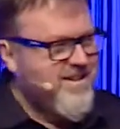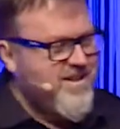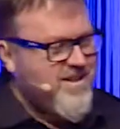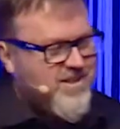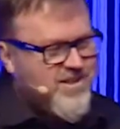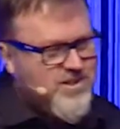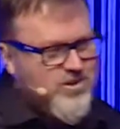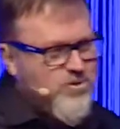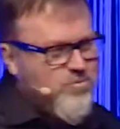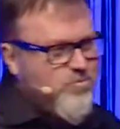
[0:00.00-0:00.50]

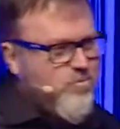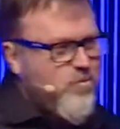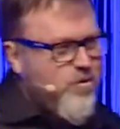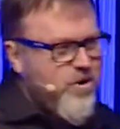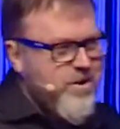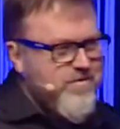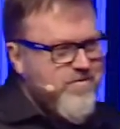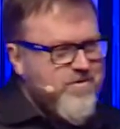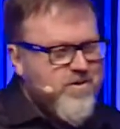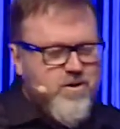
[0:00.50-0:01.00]
So
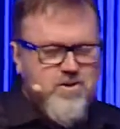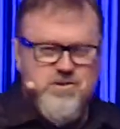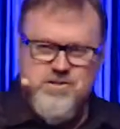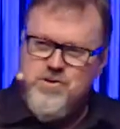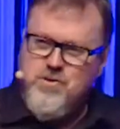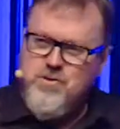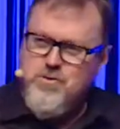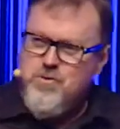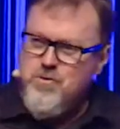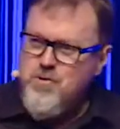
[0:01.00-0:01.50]
what have those
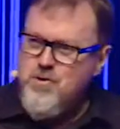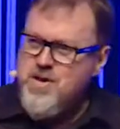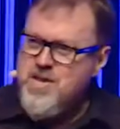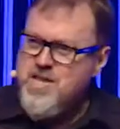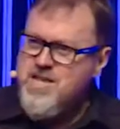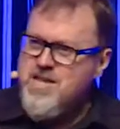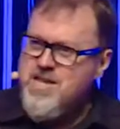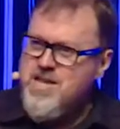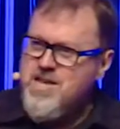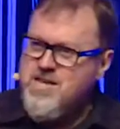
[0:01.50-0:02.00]
30
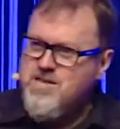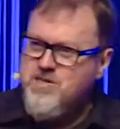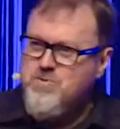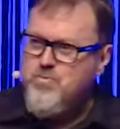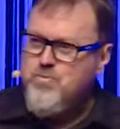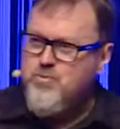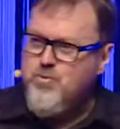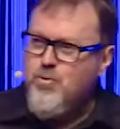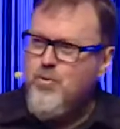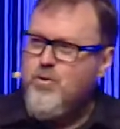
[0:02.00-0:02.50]
years
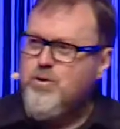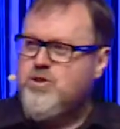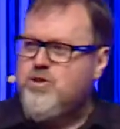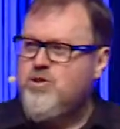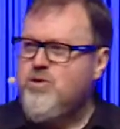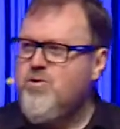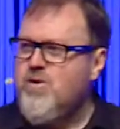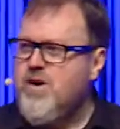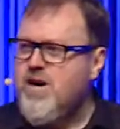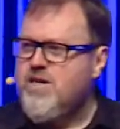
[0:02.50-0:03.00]
brought
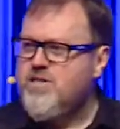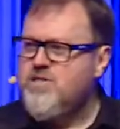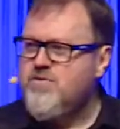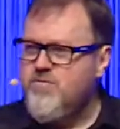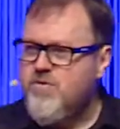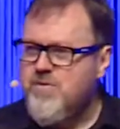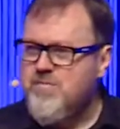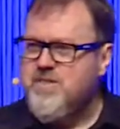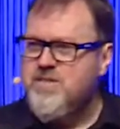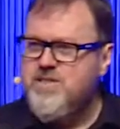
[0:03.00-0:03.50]
to us
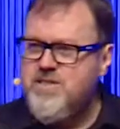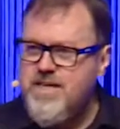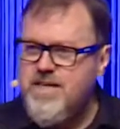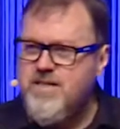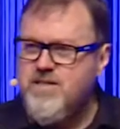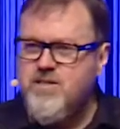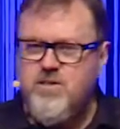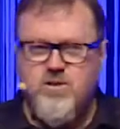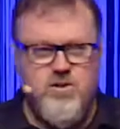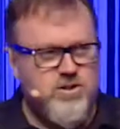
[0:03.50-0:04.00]
from a
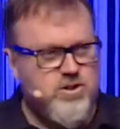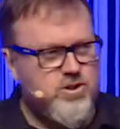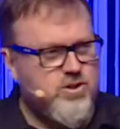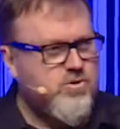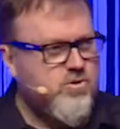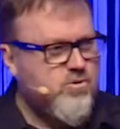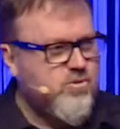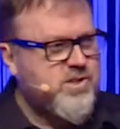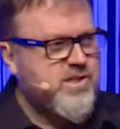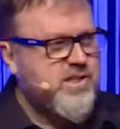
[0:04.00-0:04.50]

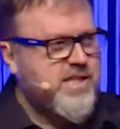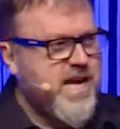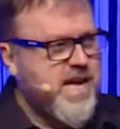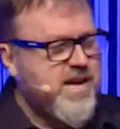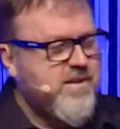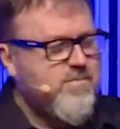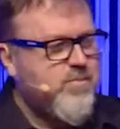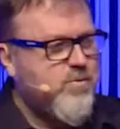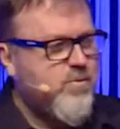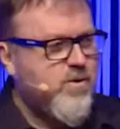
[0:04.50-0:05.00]
technological
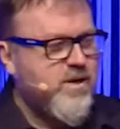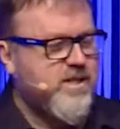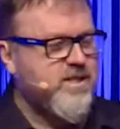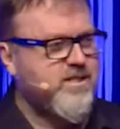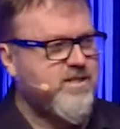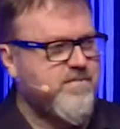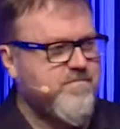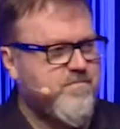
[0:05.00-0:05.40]
standpoint?